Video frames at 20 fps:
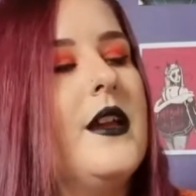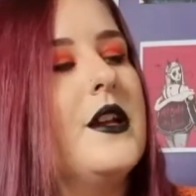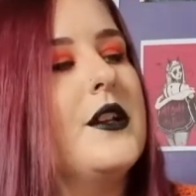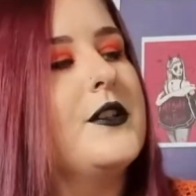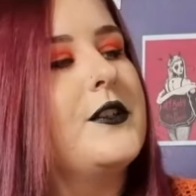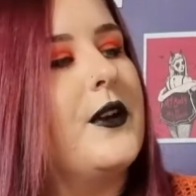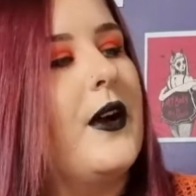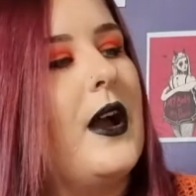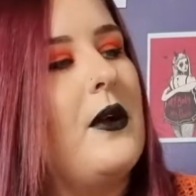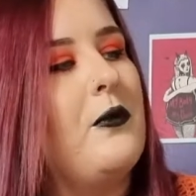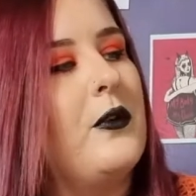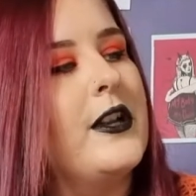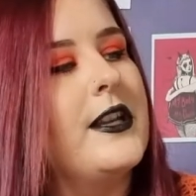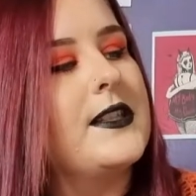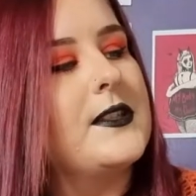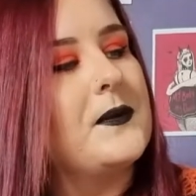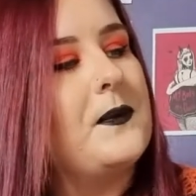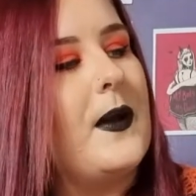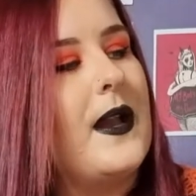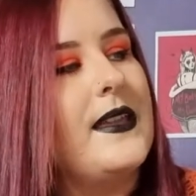So I
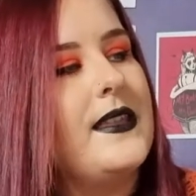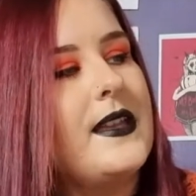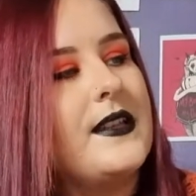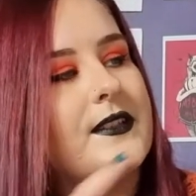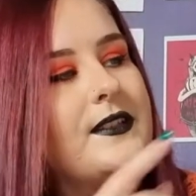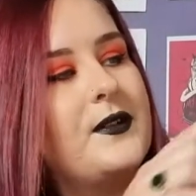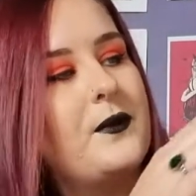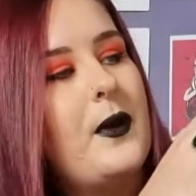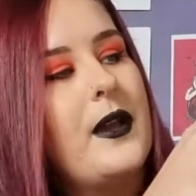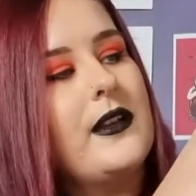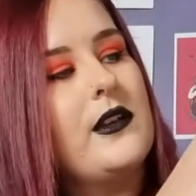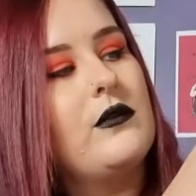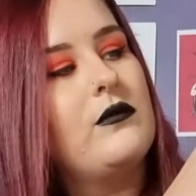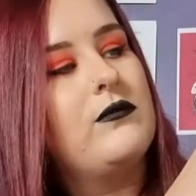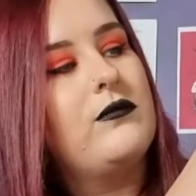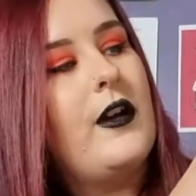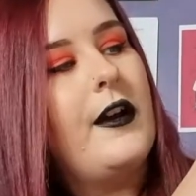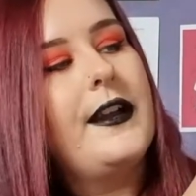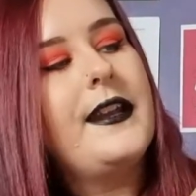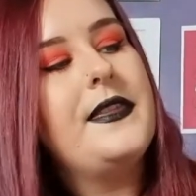wanted to buy this so I
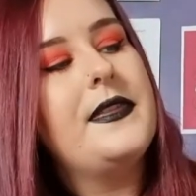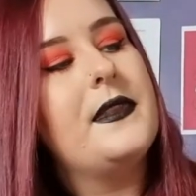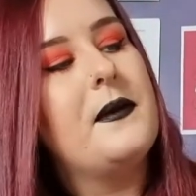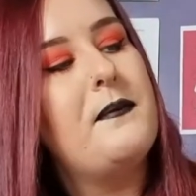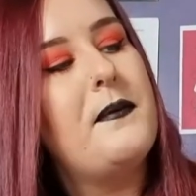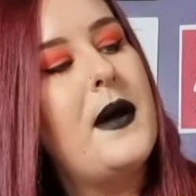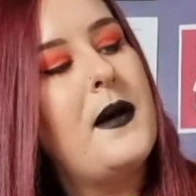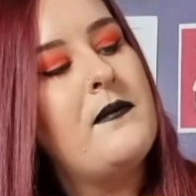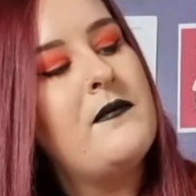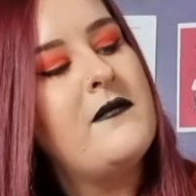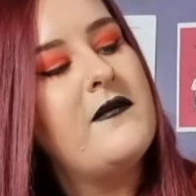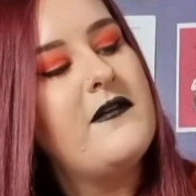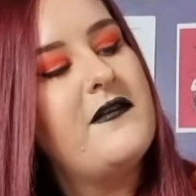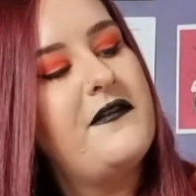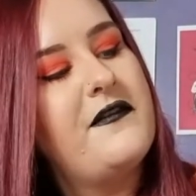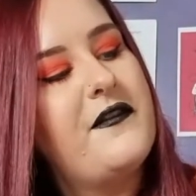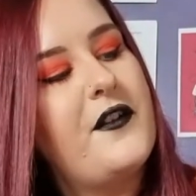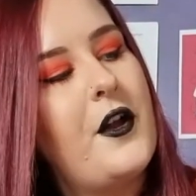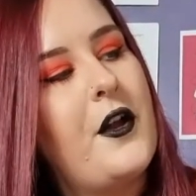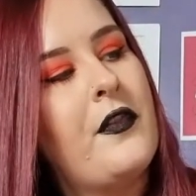could write the
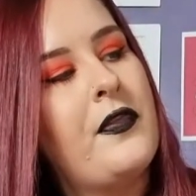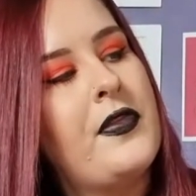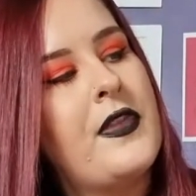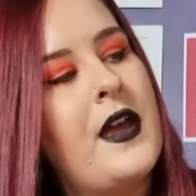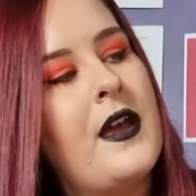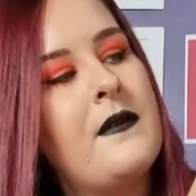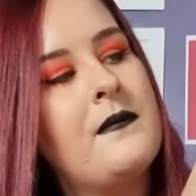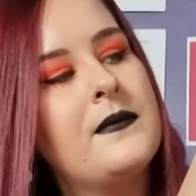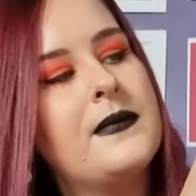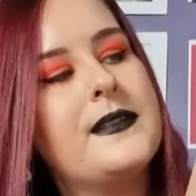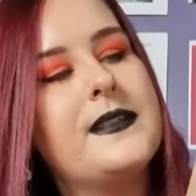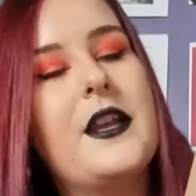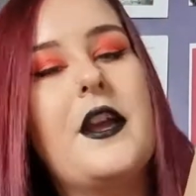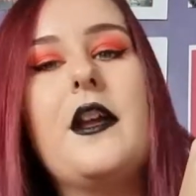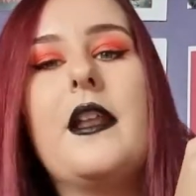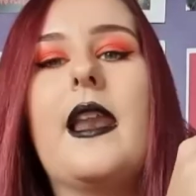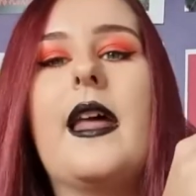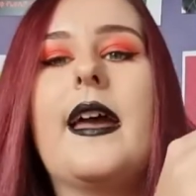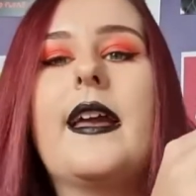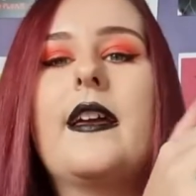month on them.
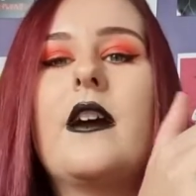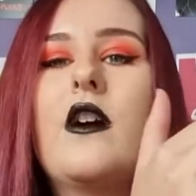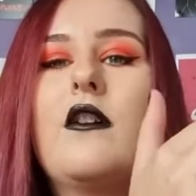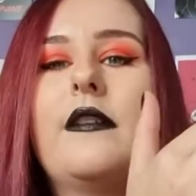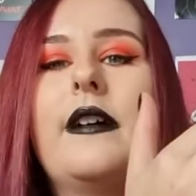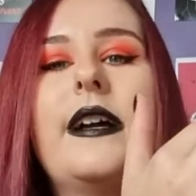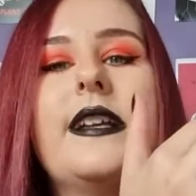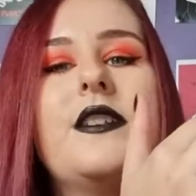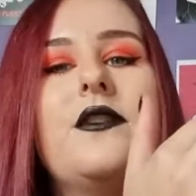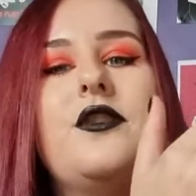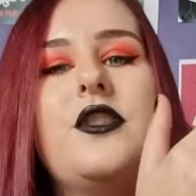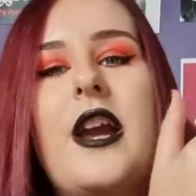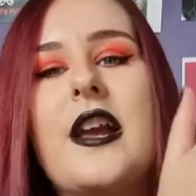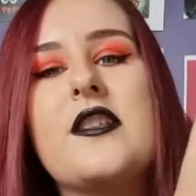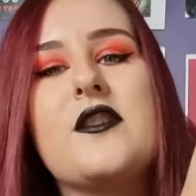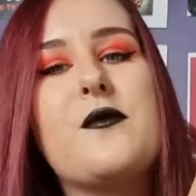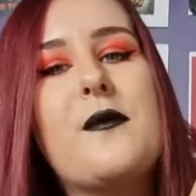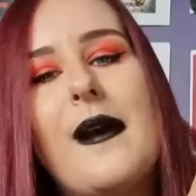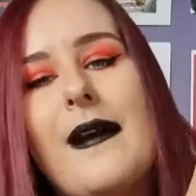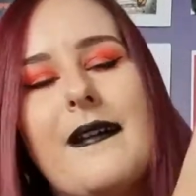So like, I'll write
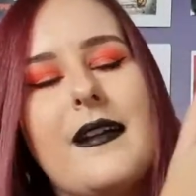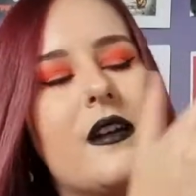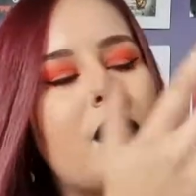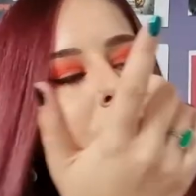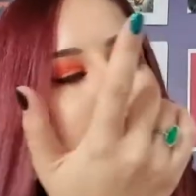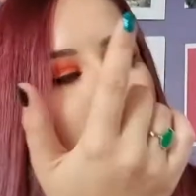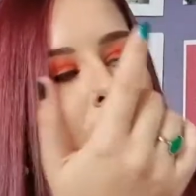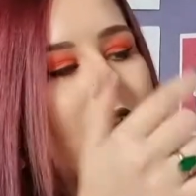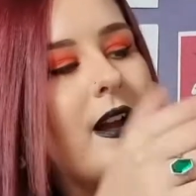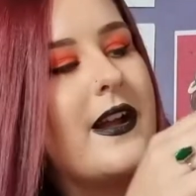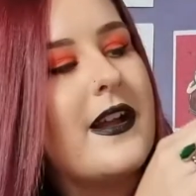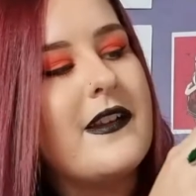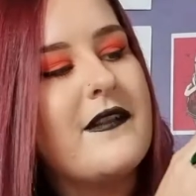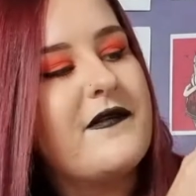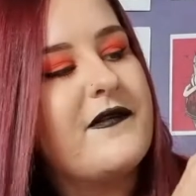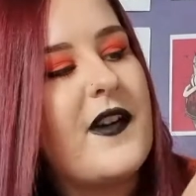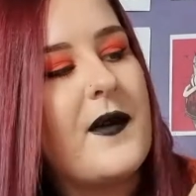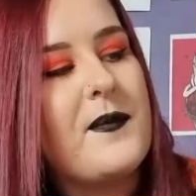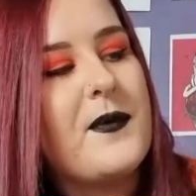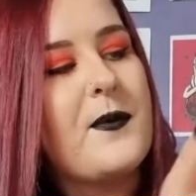January on one,
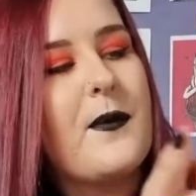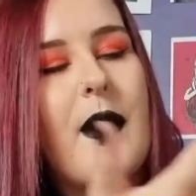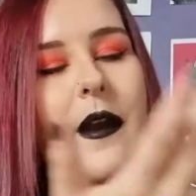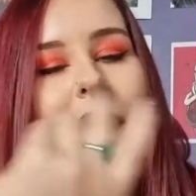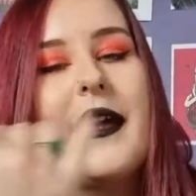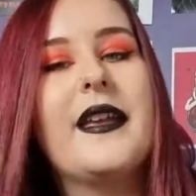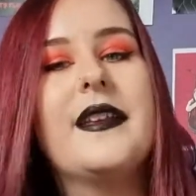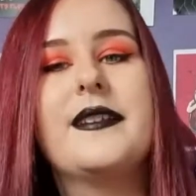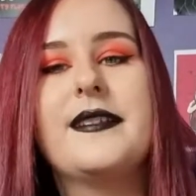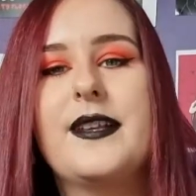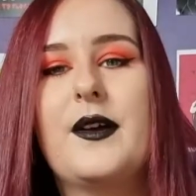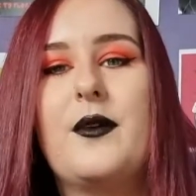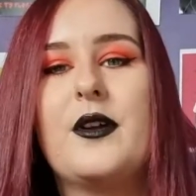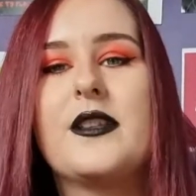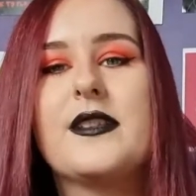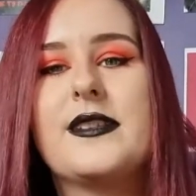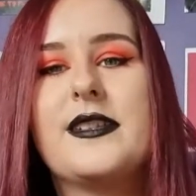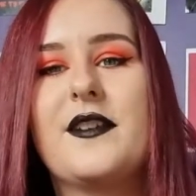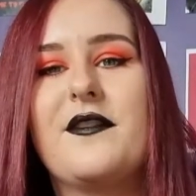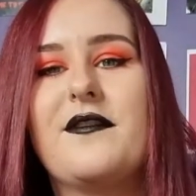February, so on
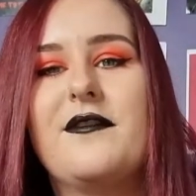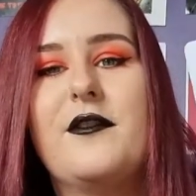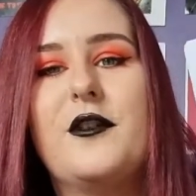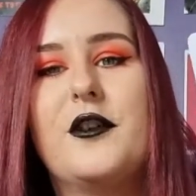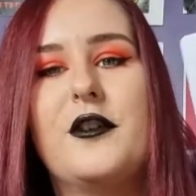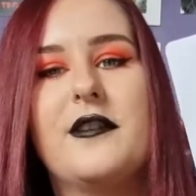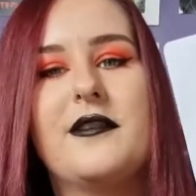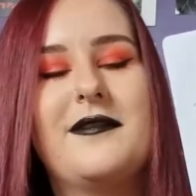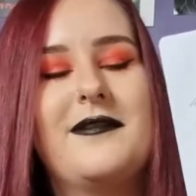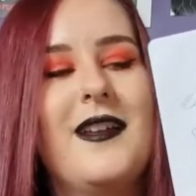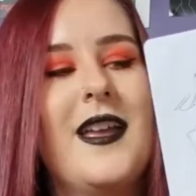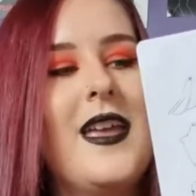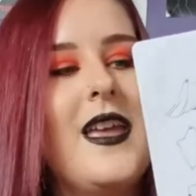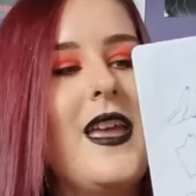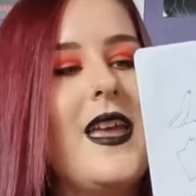and so forth.